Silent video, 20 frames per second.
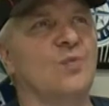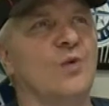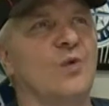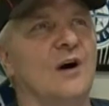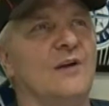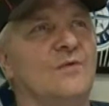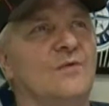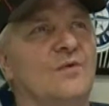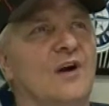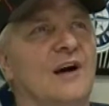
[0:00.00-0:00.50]

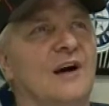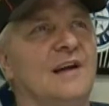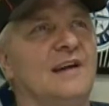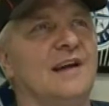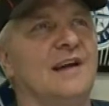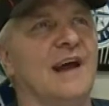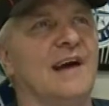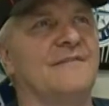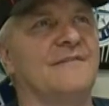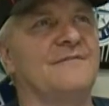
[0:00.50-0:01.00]
1 run,
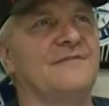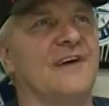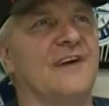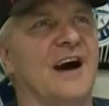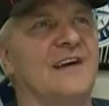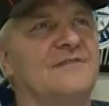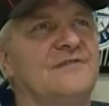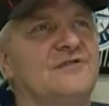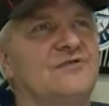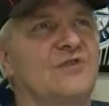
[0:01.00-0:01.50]
and had
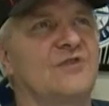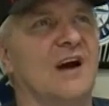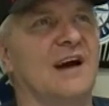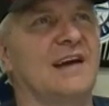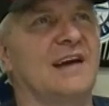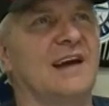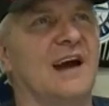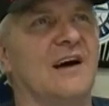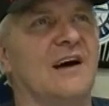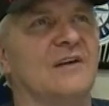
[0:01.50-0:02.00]
5
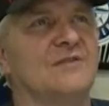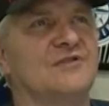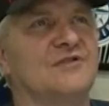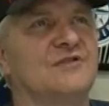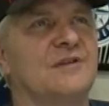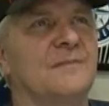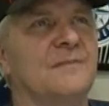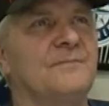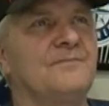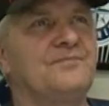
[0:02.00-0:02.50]

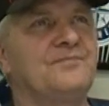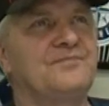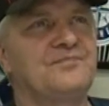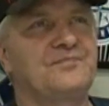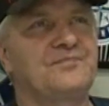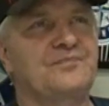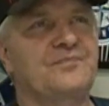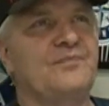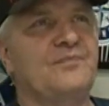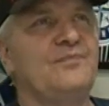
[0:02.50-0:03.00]
strikeouts.
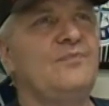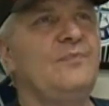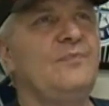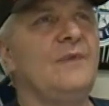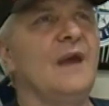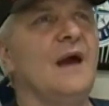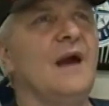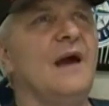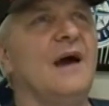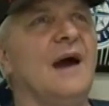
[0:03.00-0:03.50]

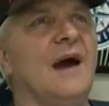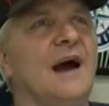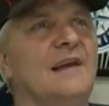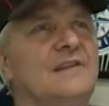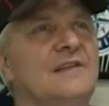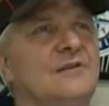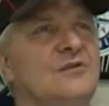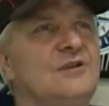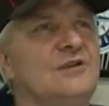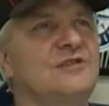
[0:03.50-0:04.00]

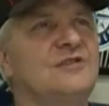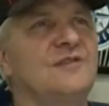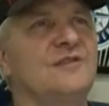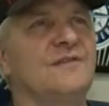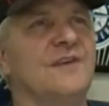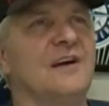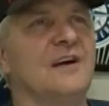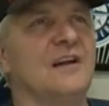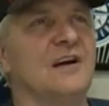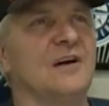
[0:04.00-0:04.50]
And Luis
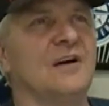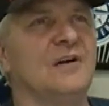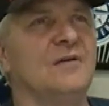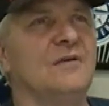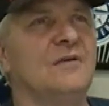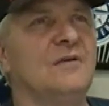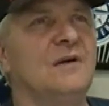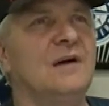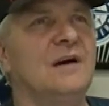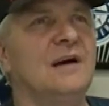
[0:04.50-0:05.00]

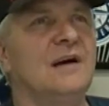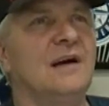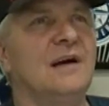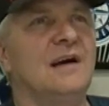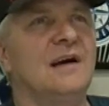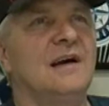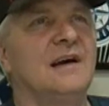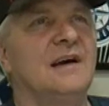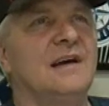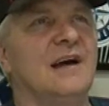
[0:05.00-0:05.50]
Sevillo
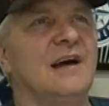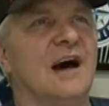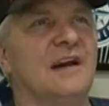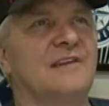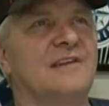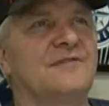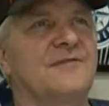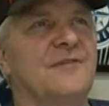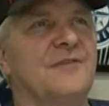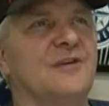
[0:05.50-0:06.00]
got
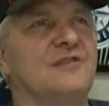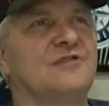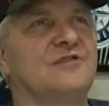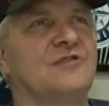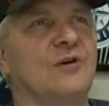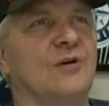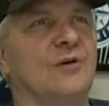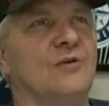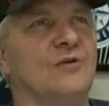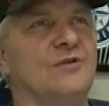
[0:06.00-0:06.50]
his
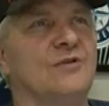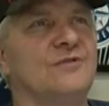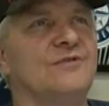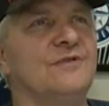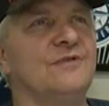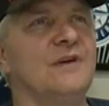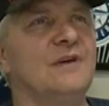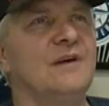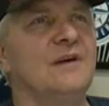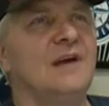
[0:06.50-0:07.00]
first
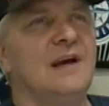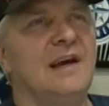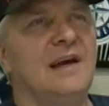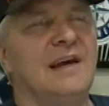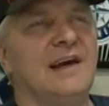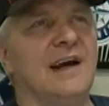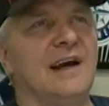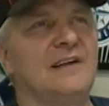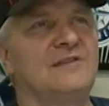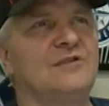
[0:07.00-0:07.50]
hold.
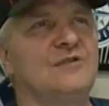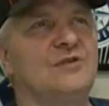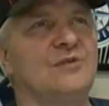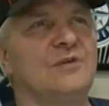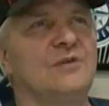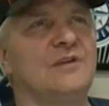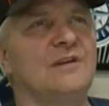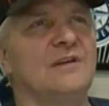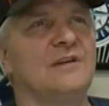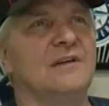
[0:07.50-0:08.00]
He had 2
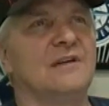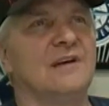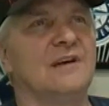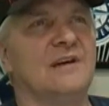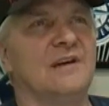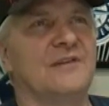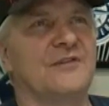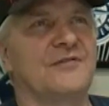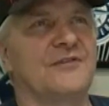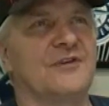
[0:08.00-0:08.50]

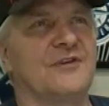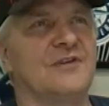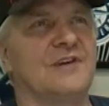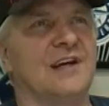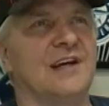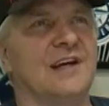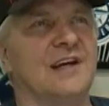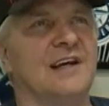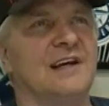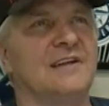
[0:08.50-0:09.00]
in the 3rd
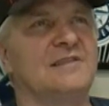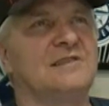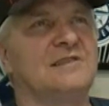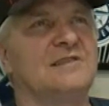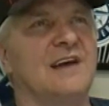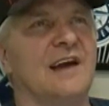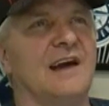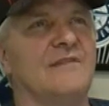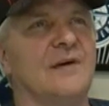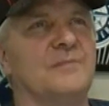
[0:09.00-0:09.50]
innings,
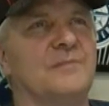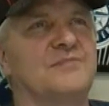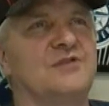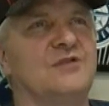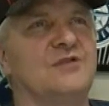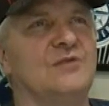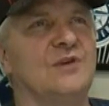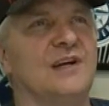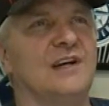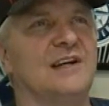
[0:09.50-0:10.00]
gave up
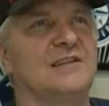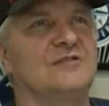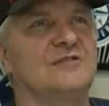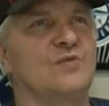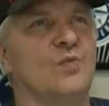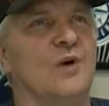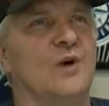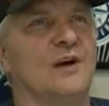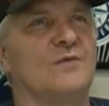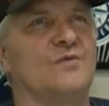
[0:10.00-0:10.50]
2 hits,
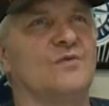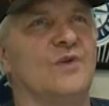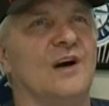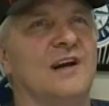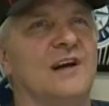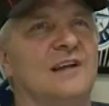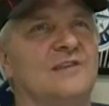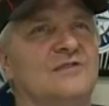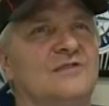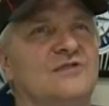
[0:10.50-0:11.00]
1
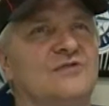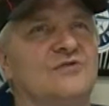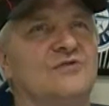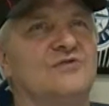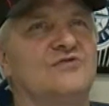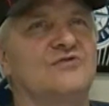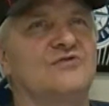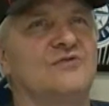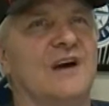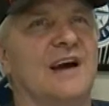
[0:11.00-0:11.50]
run, and 2
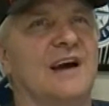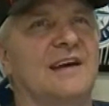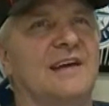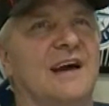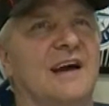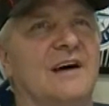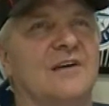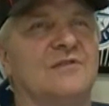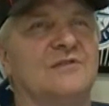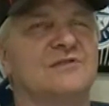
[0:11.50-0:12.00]

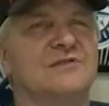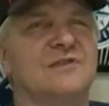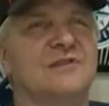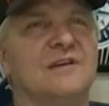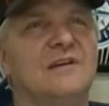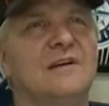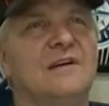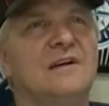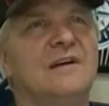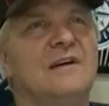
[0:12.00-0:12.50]

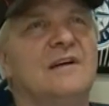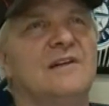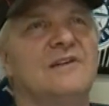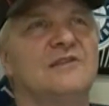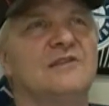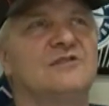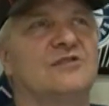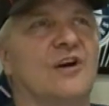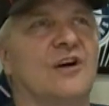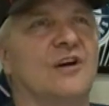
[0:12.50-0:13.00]
strikeouts.
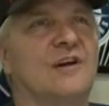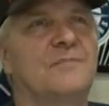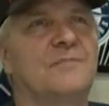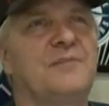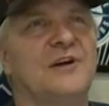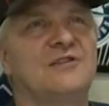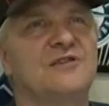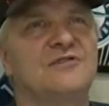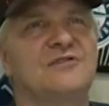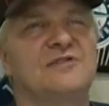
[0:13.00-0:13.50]
The starting
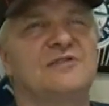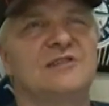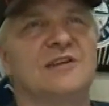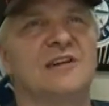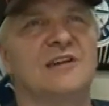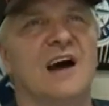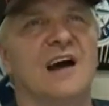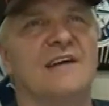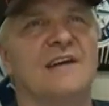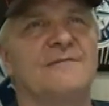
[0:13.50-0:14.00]
pitchers
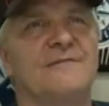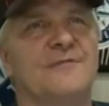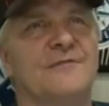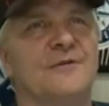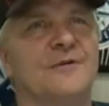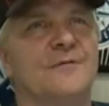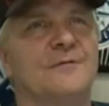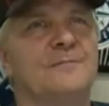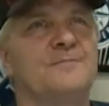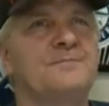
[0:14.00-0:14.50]
today
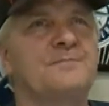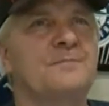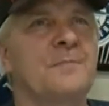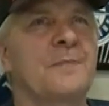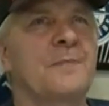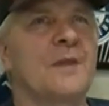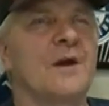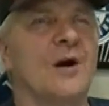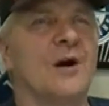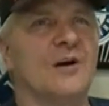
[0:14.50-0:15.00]
for
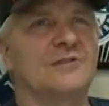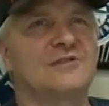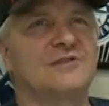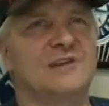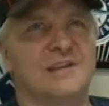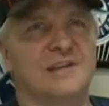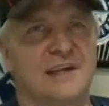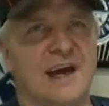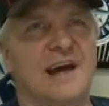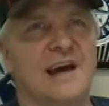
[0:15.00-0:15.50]

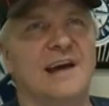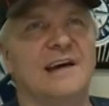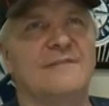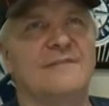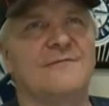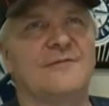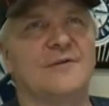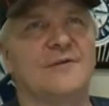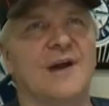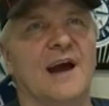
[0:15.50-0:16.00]

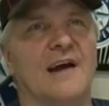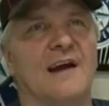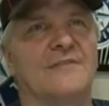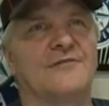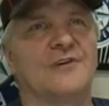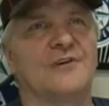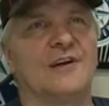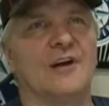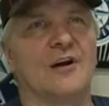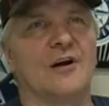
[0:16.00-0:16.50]

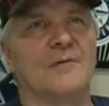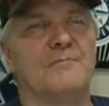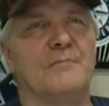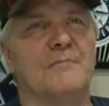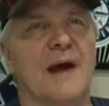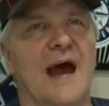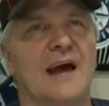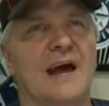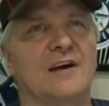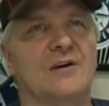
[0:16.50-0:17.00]
Everett are
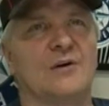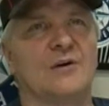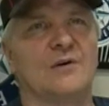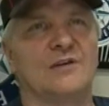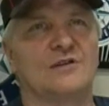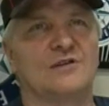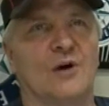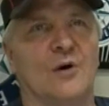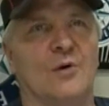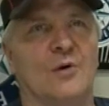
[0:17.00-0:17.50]
Mako
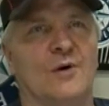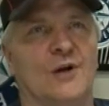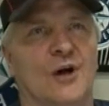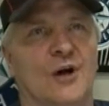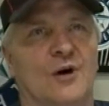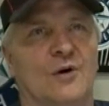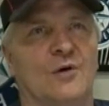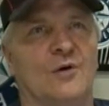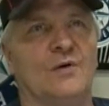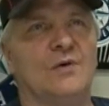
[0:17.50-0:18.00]
is
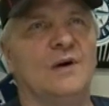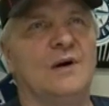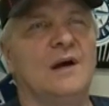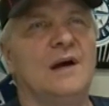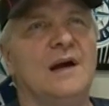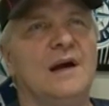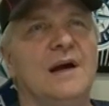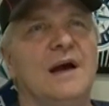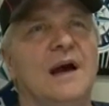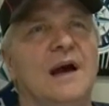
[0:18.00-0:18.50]
0-0,
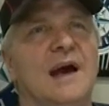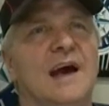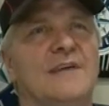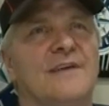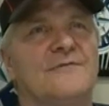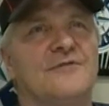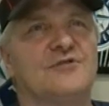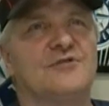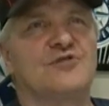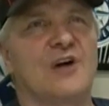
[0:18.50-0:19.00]

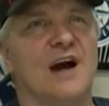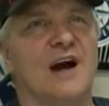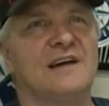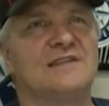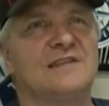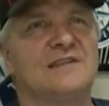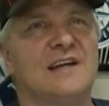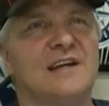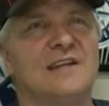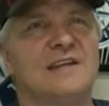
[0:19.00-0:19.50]
and for
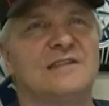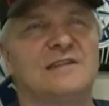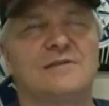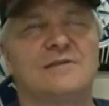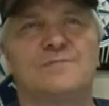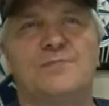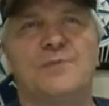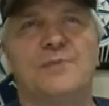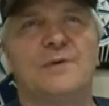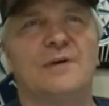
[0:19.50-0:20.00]
Tri-Cities
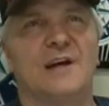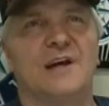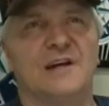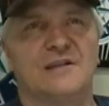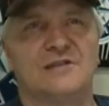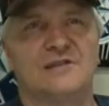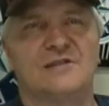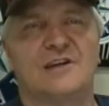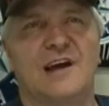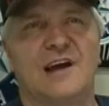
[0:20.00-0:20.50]

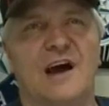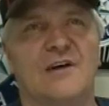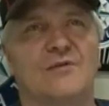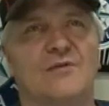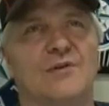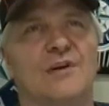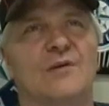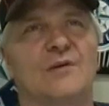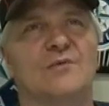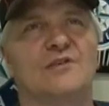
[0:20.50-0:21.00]
is
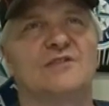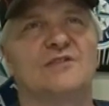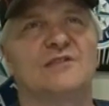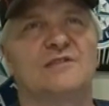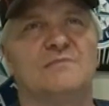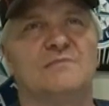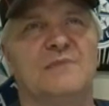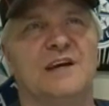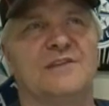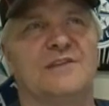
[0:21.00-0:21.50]
countering with
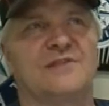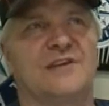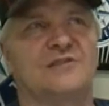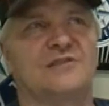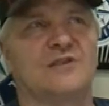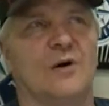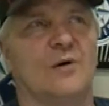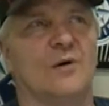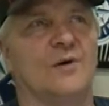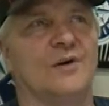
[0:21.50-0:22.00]
Smith.
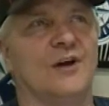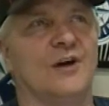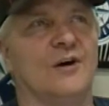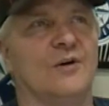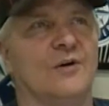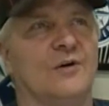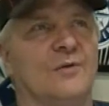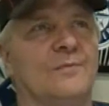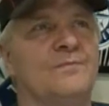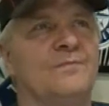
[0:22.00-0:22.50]
He's
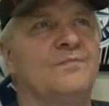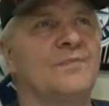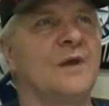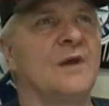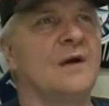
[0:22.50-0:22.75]
0-0.